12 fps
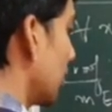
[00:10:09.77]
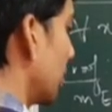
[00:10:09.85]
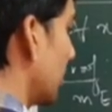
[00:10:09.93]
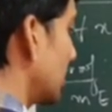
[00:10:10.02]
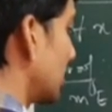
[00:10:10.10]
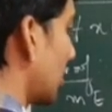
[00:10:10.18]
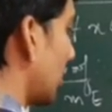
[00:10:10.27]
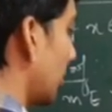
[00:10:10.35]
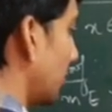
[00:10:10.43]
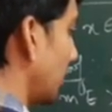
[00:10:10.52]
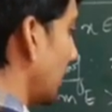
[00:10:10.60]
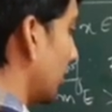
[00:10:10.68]
measure
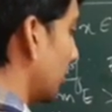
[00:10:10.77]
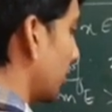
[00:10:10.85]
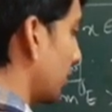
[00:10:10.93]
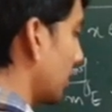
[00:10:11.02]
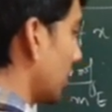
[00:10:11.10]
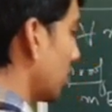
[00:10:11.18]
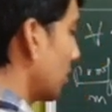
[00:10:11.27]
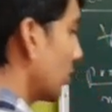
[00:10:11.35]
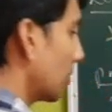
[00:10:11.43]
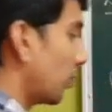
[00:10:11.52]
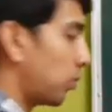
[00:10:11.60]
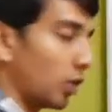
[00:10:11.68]
of f
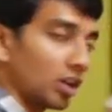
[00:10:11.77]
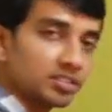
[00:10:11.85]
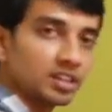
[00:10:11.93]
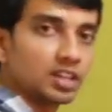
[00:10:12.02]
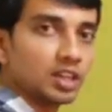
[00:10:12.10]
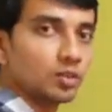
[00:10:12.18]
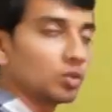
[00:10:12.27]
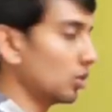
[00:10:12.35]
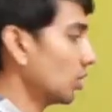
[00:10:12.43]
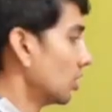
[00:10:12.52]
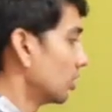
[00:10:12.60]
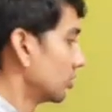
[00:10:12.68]
positive,
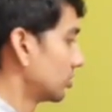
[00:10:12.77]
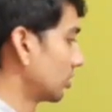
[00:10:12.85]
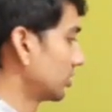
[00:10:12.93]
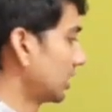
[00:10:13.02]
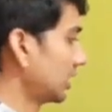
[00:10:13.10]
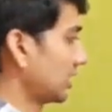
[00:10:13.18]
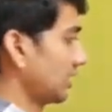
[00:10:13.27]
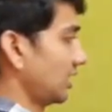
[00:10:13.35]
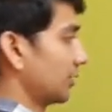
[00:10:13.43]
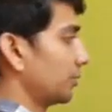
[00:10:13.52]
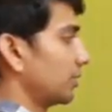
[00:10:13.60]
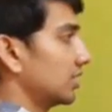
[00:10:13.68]
so that
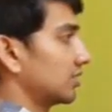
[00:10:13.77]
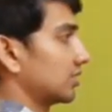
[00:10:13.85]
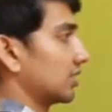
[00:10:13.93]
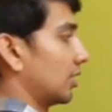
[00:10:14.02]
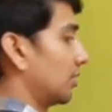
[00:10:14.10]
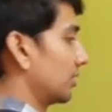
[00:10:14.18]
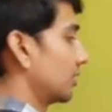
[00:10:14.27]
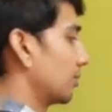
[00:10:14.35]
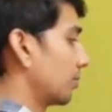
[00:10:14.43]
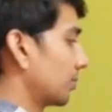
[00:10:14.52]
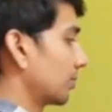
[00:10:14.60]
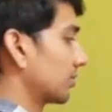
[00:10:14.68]
f is a
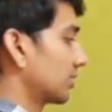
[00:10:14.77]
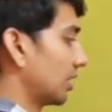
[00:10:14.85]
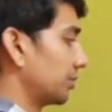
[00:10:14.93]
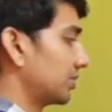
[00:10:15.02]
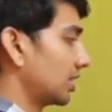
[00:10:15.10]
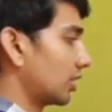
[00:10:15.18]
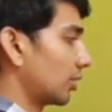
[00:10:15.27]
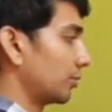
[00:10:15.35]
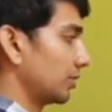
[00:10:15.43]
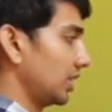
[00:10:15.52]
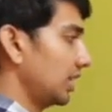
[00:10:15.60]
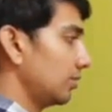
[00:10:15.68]
subset
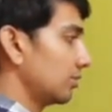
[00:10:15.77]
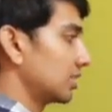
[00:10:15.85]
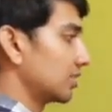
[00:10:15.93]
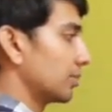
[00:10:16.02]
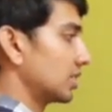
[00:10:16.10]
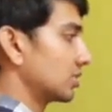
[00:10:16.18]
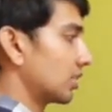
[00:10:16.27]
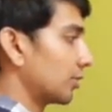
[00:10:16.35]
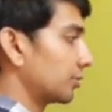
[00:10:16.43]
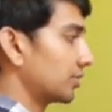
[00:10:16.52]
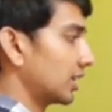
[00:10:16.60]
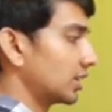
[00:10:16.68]
of E with measure
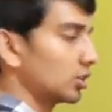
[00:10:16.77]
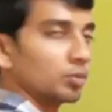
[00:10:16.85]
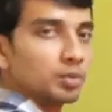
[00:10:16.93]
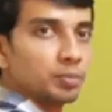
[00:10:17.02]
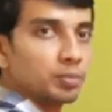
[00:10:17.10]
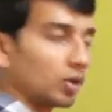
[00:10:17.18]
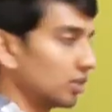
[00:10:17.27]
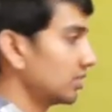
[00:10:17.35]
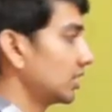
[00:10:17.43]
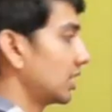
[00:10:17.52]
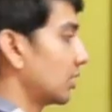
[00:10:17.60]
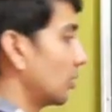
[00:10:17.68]
of set to be
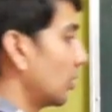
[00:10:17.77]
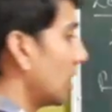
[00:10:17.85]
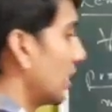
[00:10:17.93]
positive,